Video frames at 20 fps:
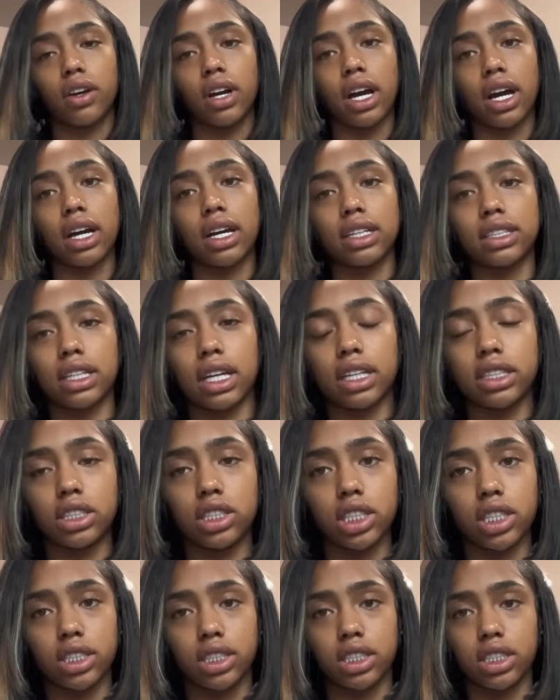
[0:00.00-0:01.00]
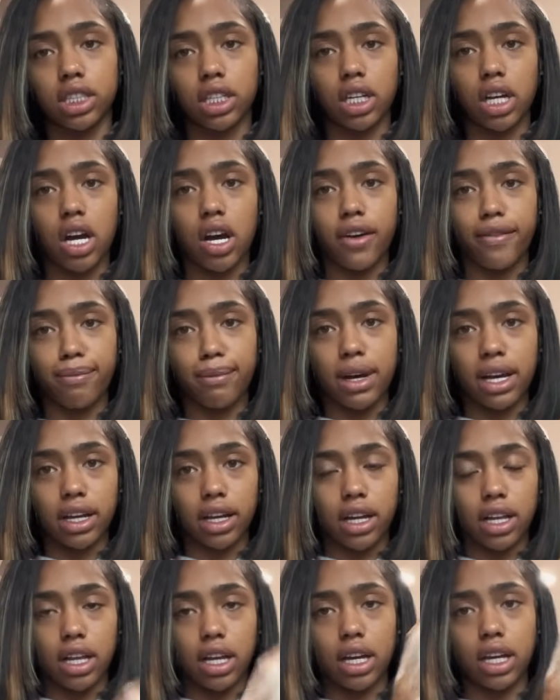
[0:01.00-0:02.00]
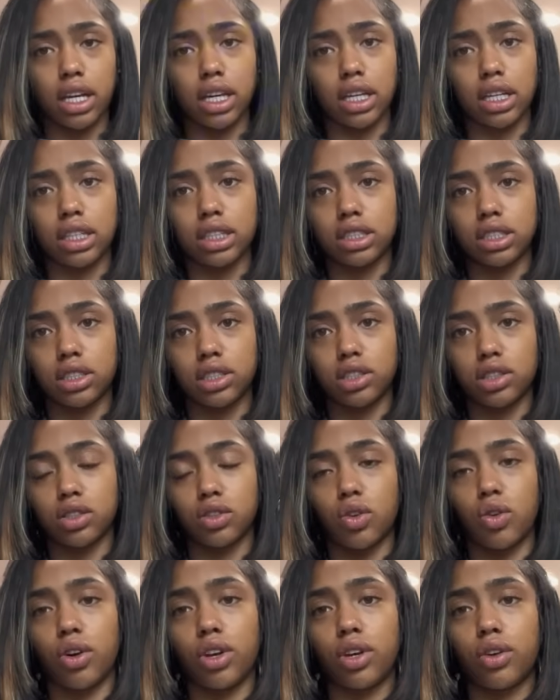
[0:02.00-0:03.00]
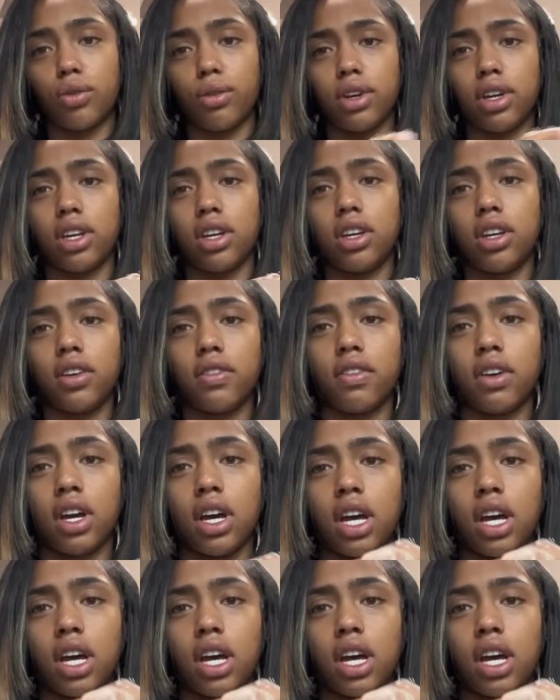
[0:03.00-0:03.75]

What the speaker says: guys, I just took off my client's quick weave.